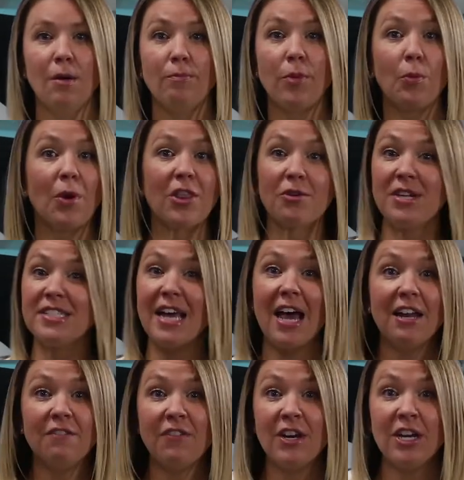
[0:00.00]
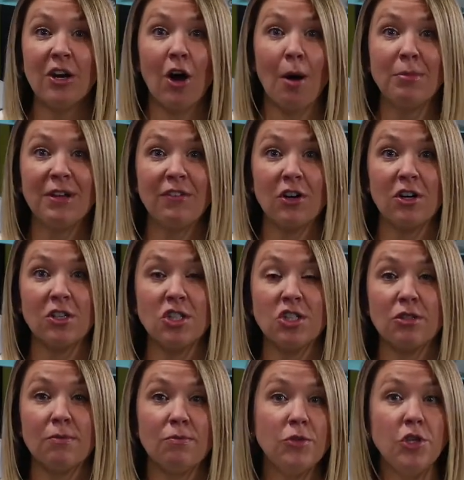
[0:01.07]
But whether it's NVIDIA
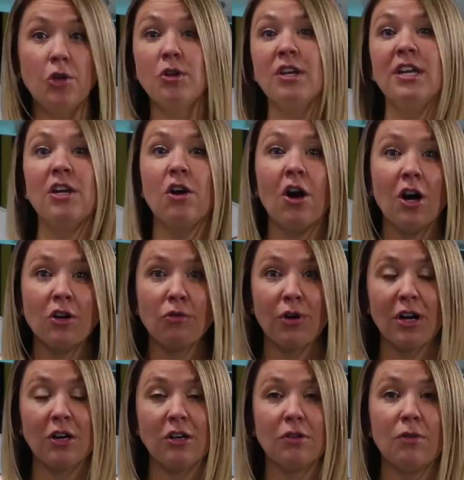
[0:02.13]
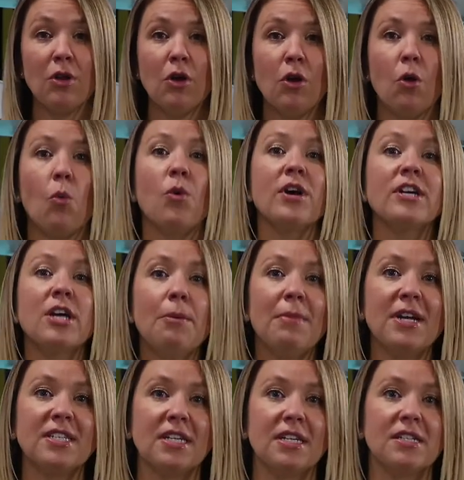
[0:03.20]
Omniverse, Unity, or Unreal, we're
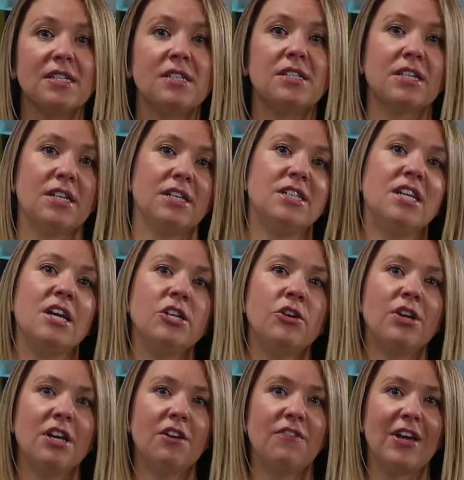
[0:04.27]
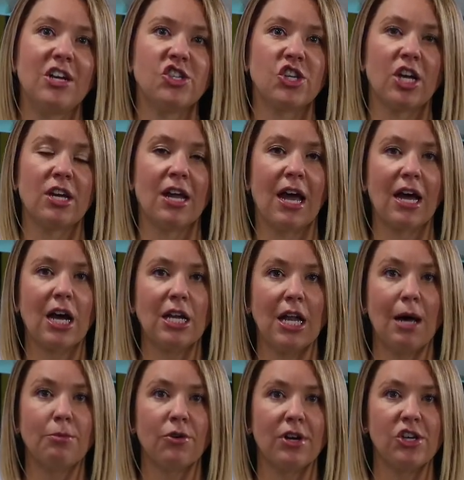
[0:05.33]
committed to continued innovation and
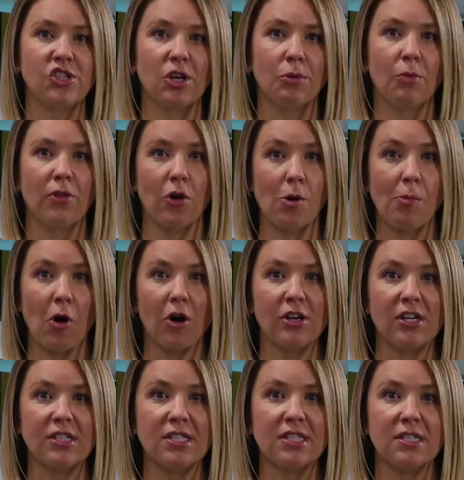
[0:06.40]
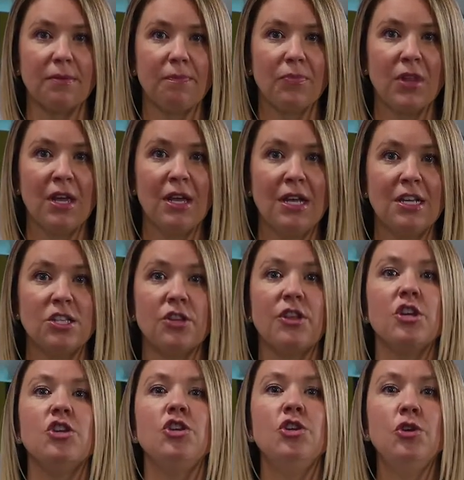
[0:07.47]
collaboration with our partners so
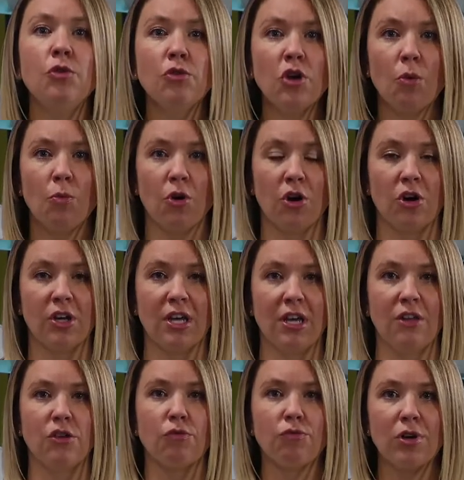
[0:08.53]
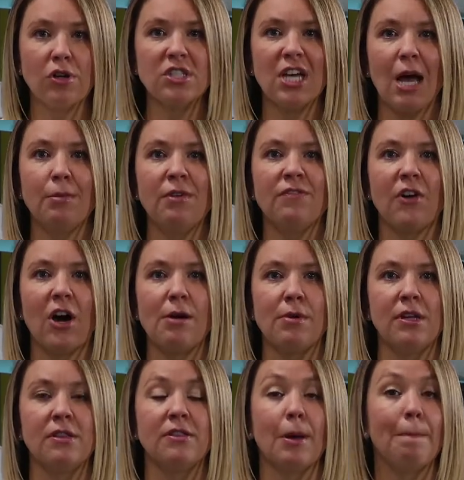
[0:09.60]
that you can work in the real-time
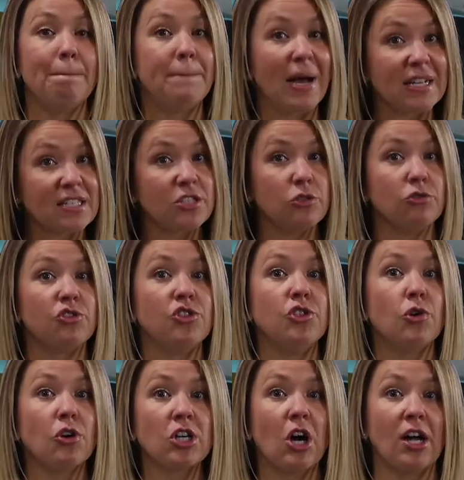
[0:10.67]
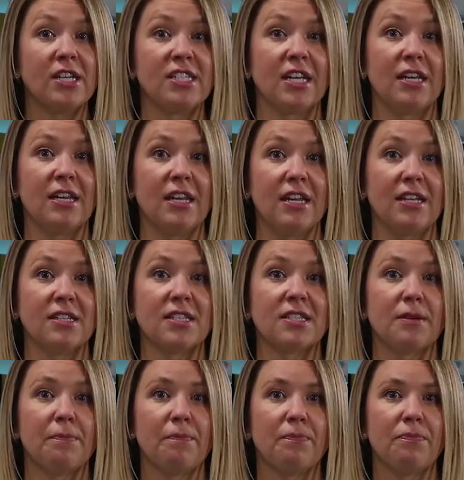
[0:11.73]
environment that best suits your content needs.